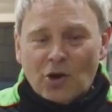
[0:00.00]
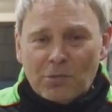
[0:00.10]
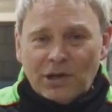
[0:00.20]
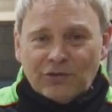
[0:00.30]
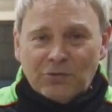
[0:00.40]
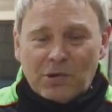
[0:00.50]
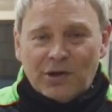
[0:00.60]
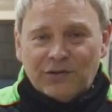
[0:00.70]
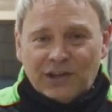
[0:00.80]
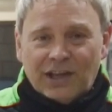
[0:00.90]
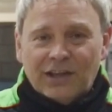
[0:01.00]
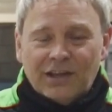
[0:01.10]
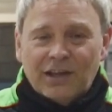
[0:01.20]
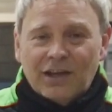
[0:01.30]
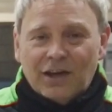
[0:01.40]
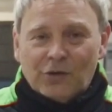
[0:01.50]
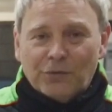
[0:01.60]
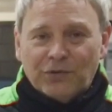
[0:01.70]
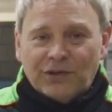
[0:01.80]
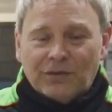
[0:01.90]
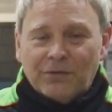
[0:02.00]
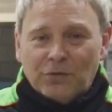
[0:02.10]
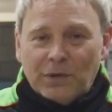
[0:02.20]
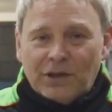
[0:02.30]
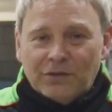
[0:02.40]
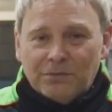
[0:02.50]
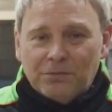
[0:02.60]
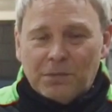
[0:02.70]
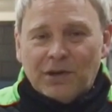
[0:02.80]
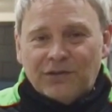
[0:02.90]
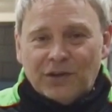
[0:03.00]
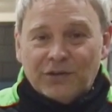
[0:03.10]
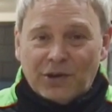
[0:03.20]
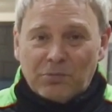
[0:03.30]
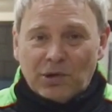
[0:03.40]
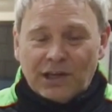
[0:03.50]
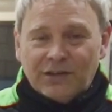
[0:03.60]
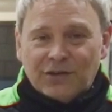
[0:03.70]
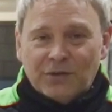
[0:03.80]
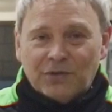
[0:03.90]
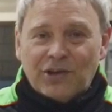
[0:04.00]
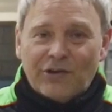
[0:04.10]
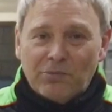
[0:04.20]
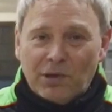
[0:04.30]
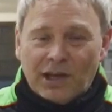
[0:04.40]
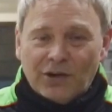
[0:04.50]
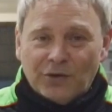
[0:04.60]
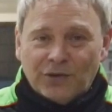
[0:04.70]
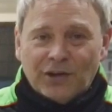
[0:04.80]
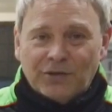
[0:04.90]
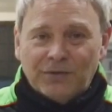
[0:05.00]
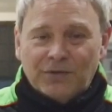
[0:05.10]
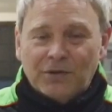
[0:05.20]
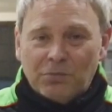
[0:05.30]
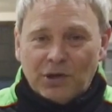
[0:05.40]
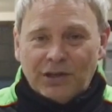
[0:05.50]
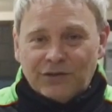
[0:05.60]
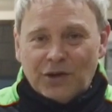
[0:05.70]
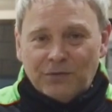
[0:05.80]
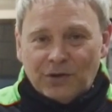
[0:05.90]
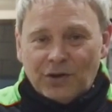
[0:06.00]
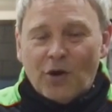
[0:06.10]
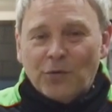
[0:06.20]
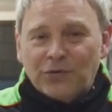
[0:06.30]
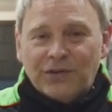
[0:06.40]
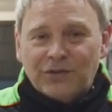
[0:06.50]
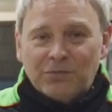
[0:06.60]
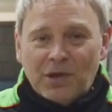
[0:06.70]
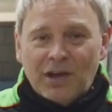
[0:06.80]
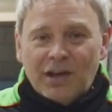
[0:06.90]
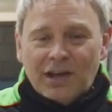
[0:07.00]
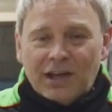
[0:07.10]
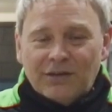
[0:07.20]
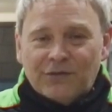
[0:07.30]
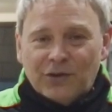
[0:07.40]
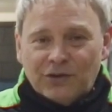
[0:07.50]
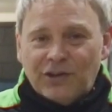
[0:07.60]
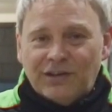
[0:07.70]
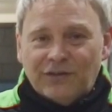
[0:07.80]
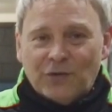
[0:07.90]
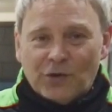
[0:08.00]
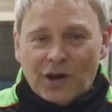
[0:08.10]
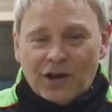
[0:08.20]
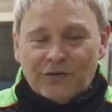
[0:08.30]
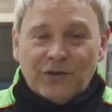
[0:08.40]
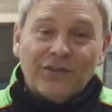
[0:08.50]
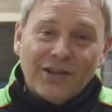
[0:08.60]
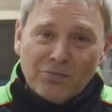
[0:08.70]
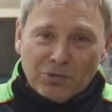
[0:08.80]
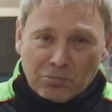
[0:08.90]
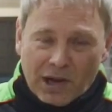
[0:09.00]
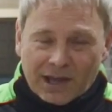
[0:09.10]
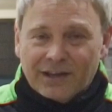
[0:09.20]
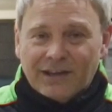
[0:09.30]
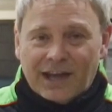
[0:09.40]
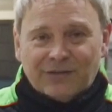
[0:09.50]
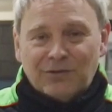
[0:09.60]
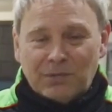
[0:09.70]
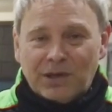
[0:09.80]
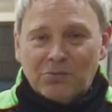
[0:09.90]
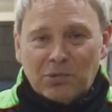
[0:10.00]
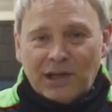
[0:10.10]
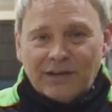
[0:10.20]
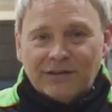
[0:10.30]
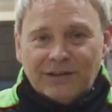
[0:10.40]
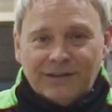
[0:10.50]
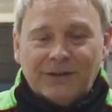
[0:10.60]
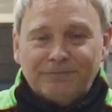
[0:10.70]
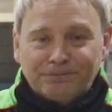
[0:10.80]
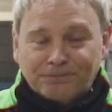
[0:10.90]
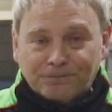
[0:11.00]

Combination of parts together are obviously something that we can buy sell separately in terms of cherry picking those items, but in terms of the whole system, and for a GT4R, for its numbered plaque, has to be complete and done.